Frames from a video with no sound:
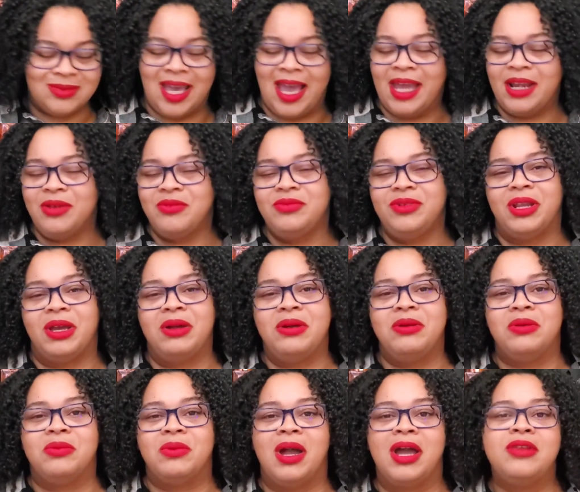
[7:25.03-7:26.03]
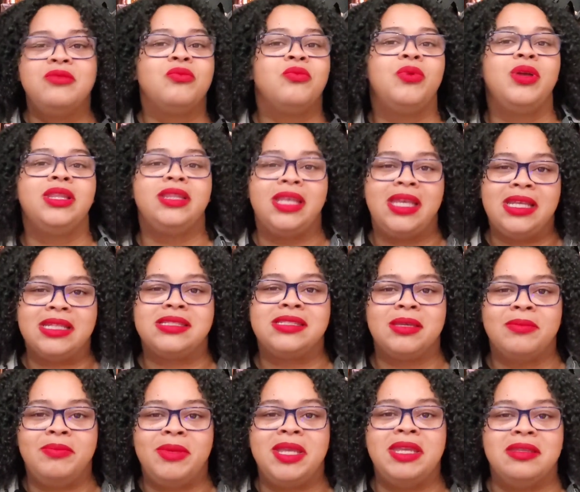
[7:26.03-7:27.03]
I don't know, unwilling
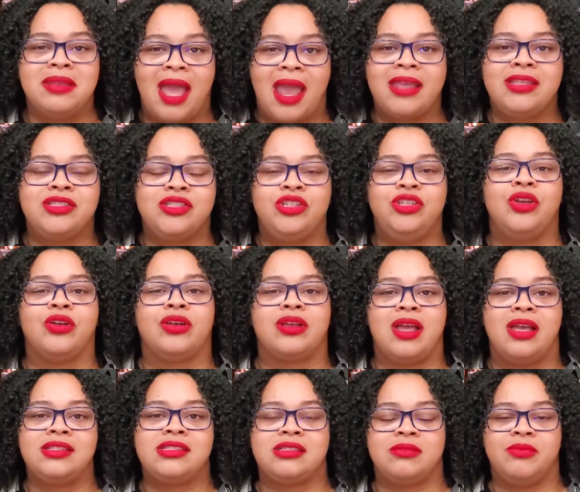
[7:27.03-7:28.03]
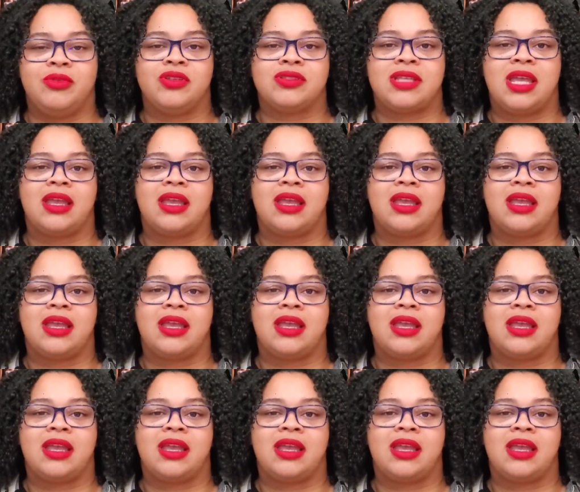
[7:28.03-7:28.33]
to be nice to your customers.